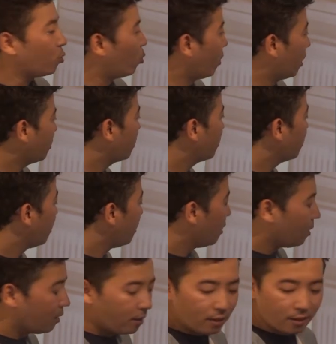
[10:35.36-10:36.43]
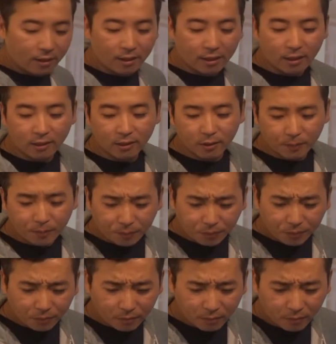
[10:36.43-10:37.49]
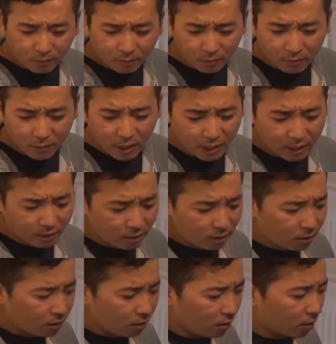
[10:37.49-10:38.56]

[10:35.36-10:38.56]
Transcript: to West, and I think